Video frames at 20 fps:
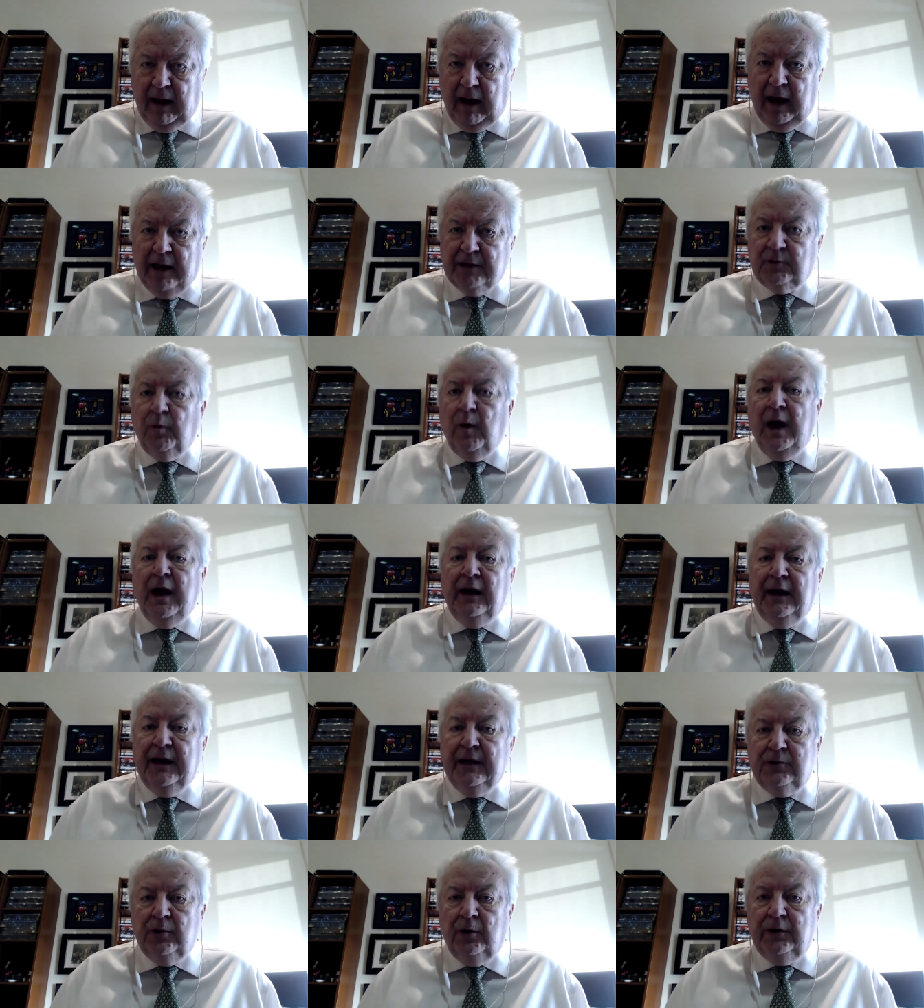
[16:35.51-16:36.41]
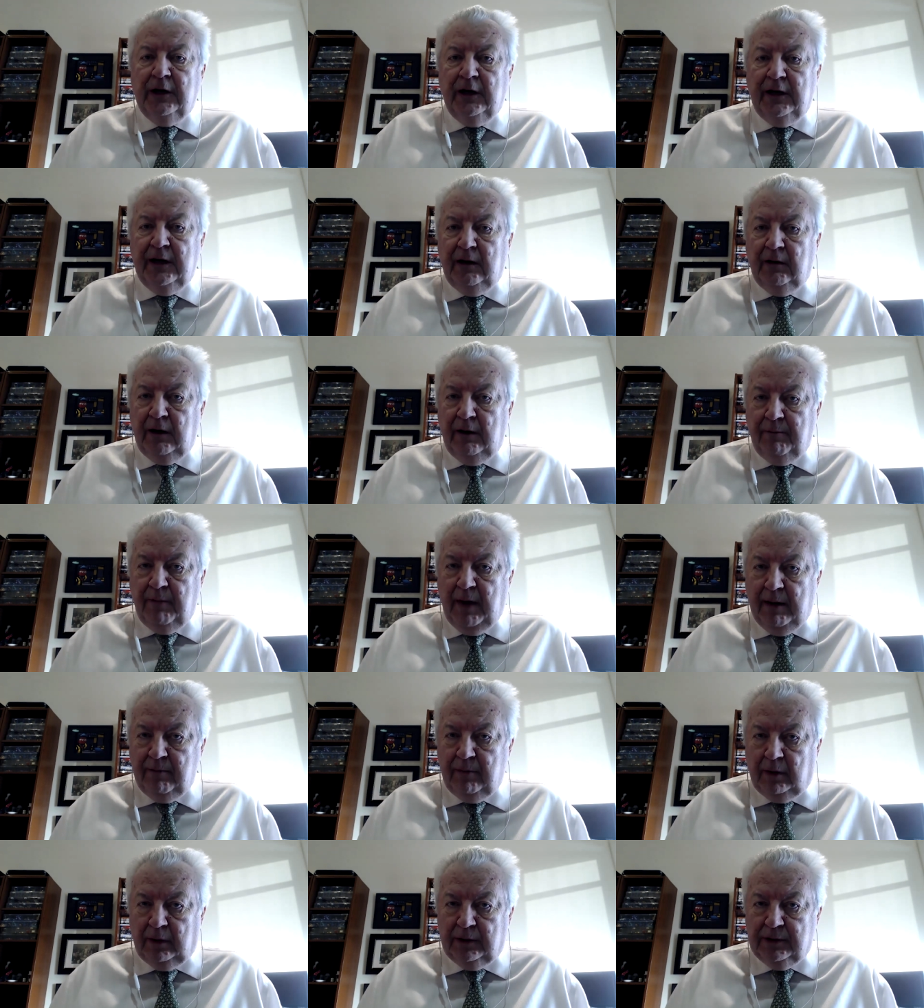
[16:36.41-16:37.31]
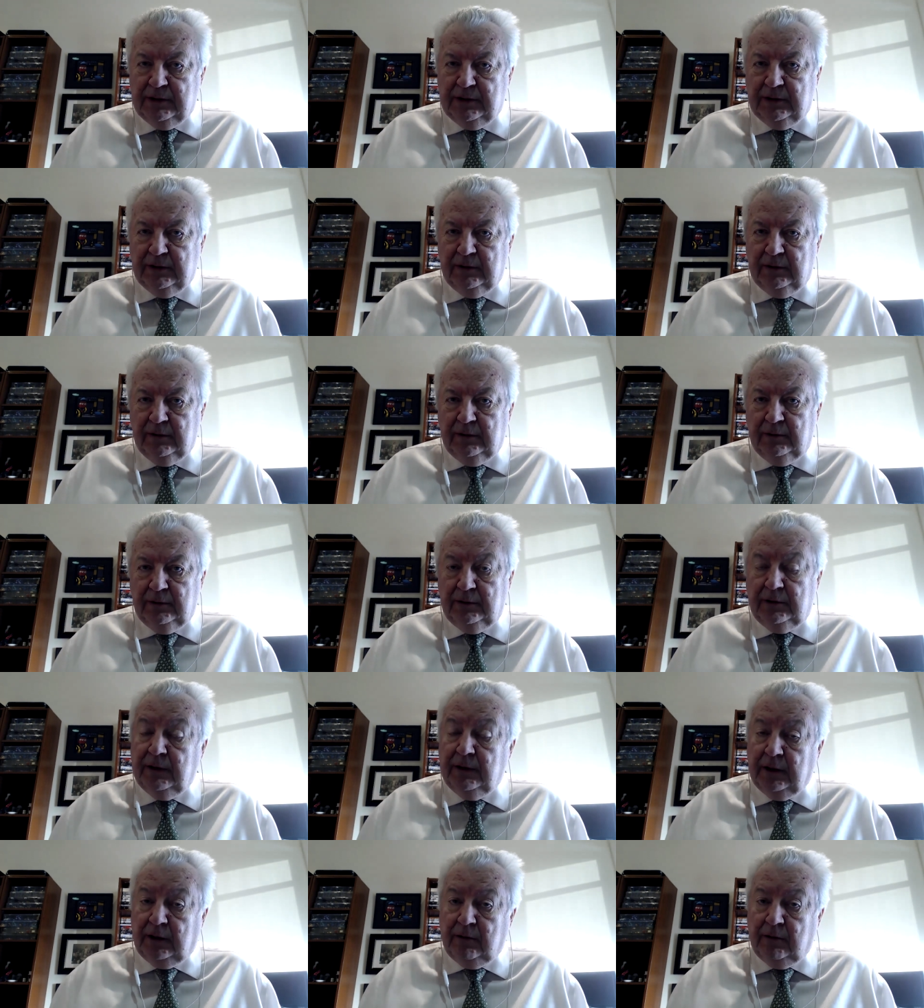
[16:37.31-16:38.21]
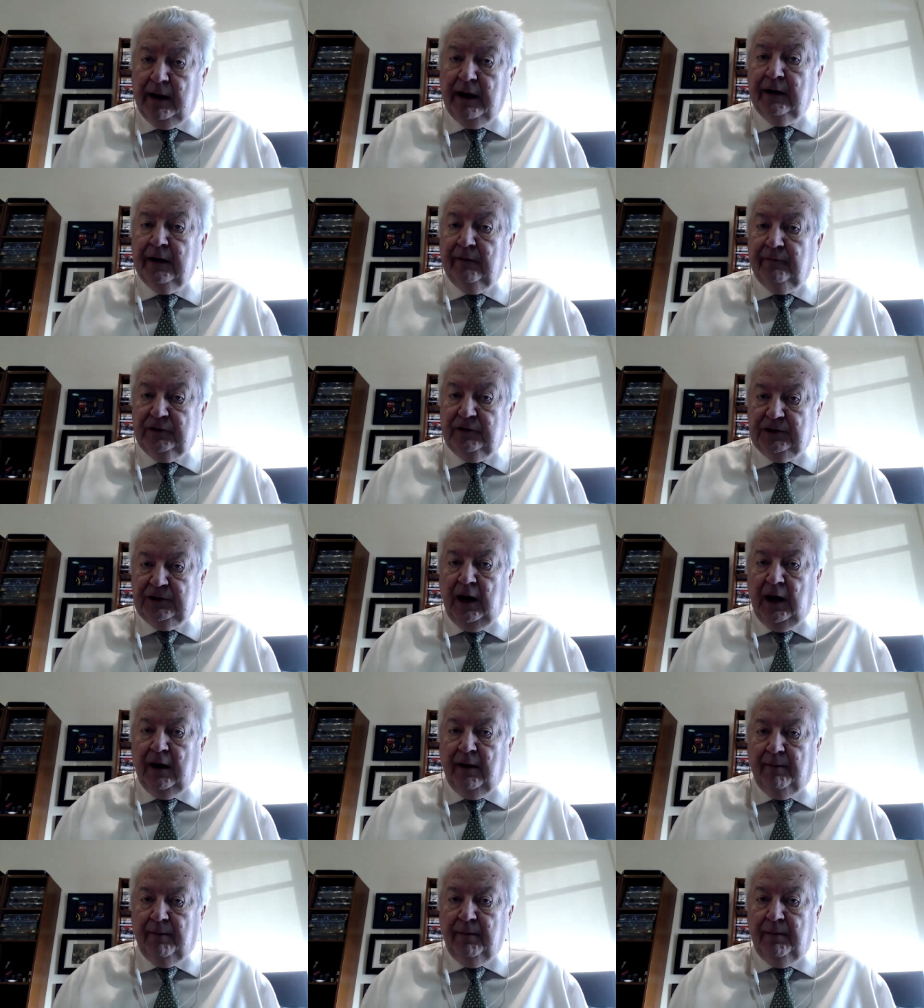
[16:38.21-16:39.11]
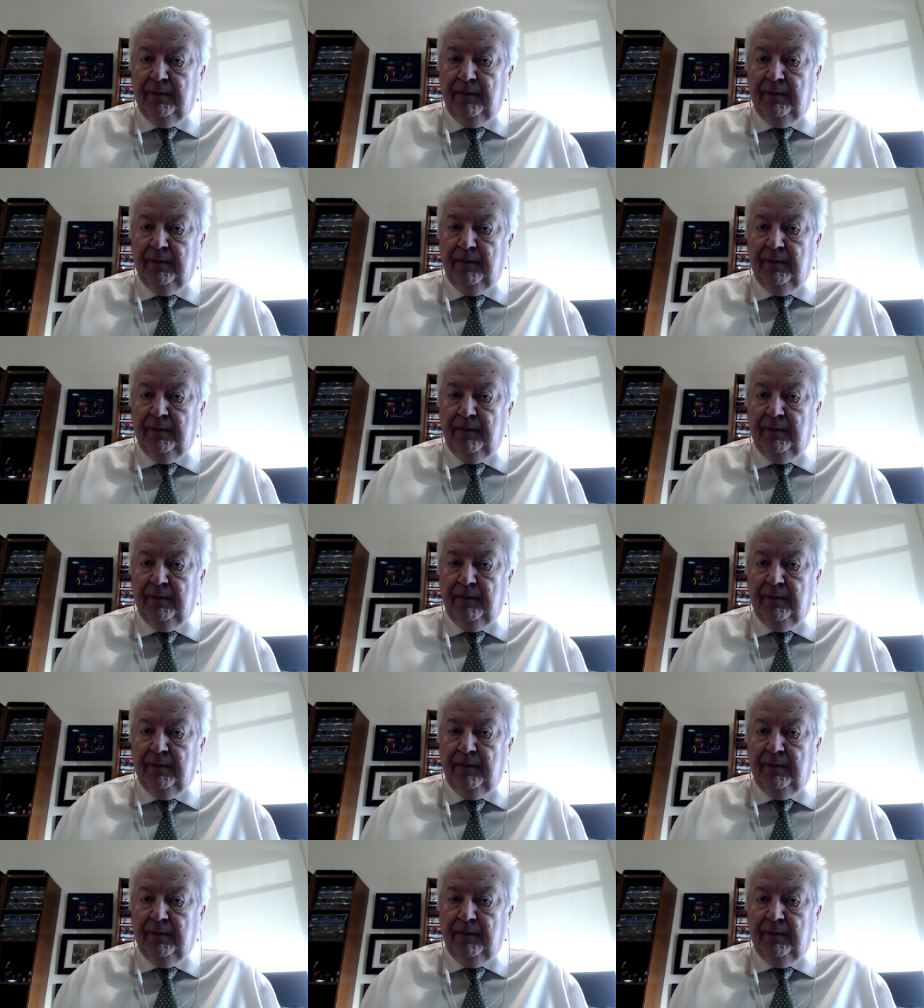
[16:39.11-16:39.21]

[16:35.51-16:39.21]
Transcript: as well as ordinary members. To the credit of some,